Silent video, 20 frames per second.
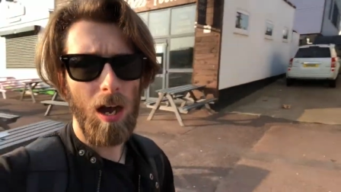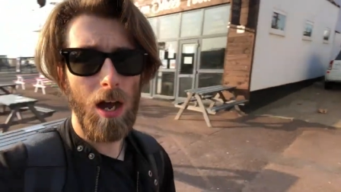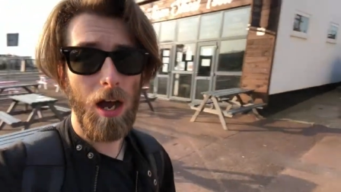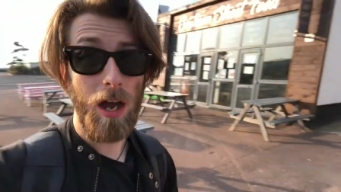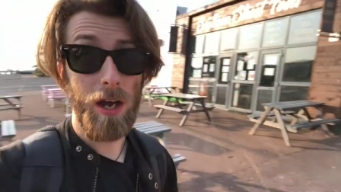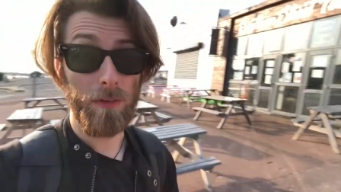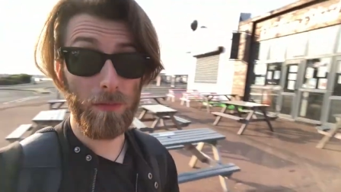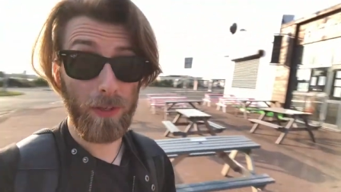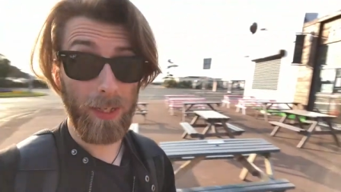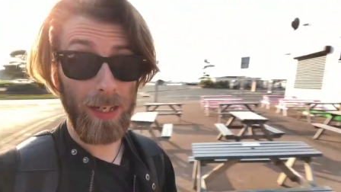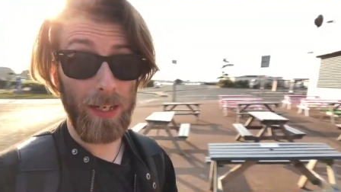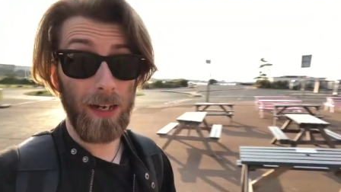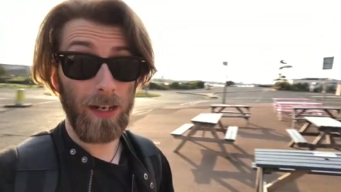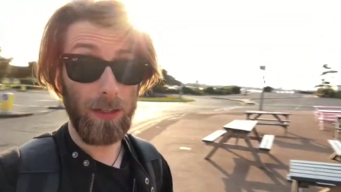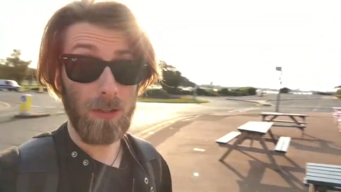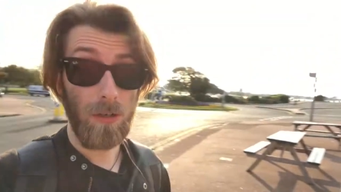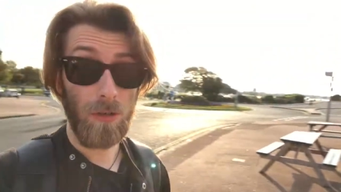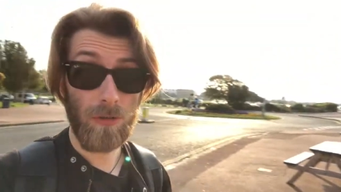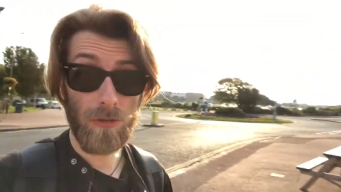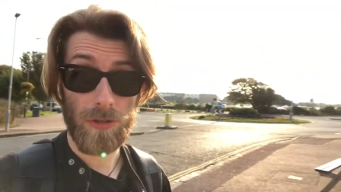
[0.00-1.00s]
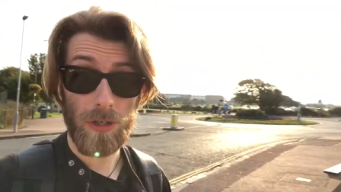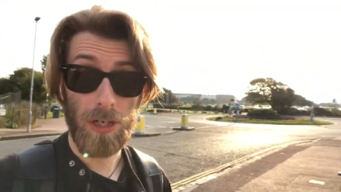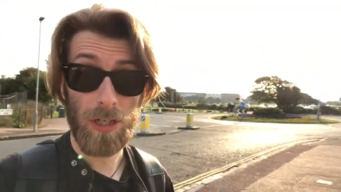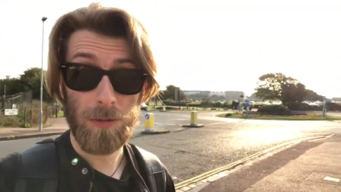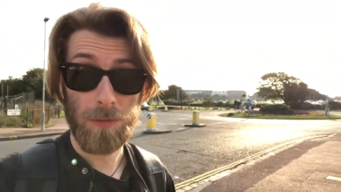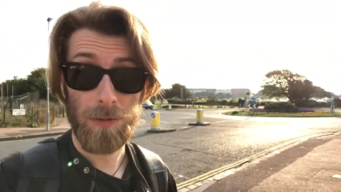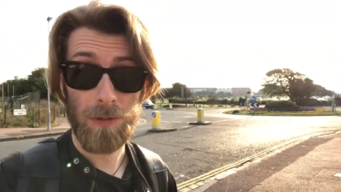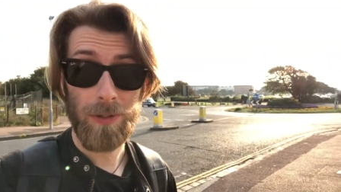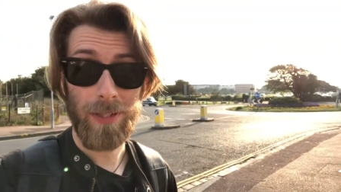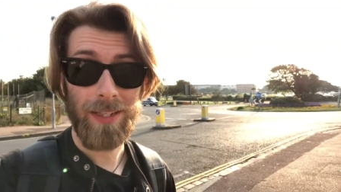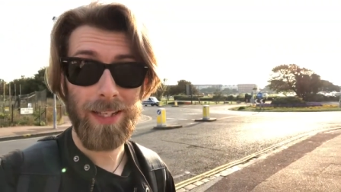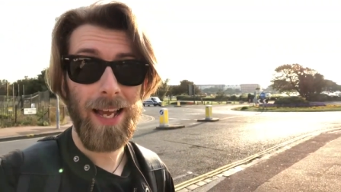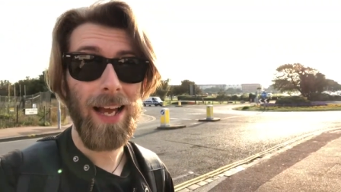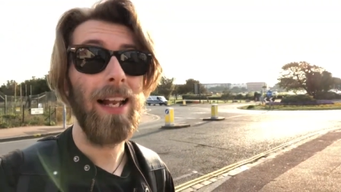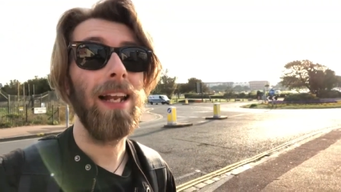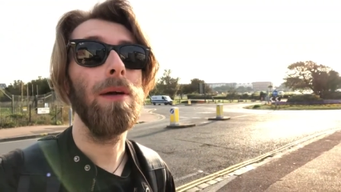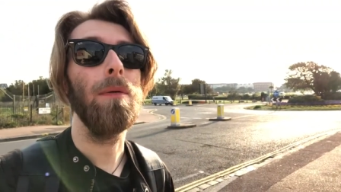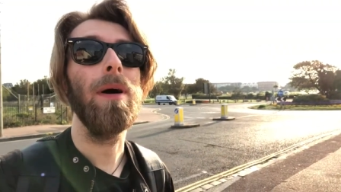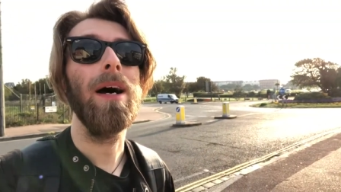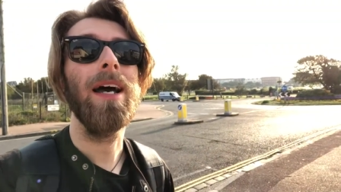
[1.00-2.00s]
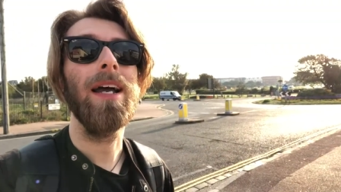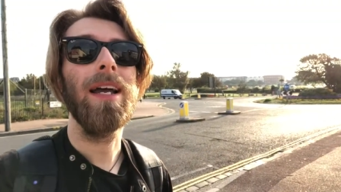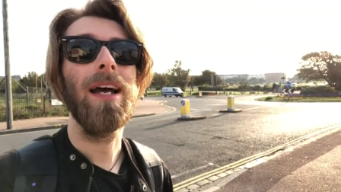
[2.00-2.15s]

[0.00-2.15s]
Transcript: I really like the contrast between the alleyway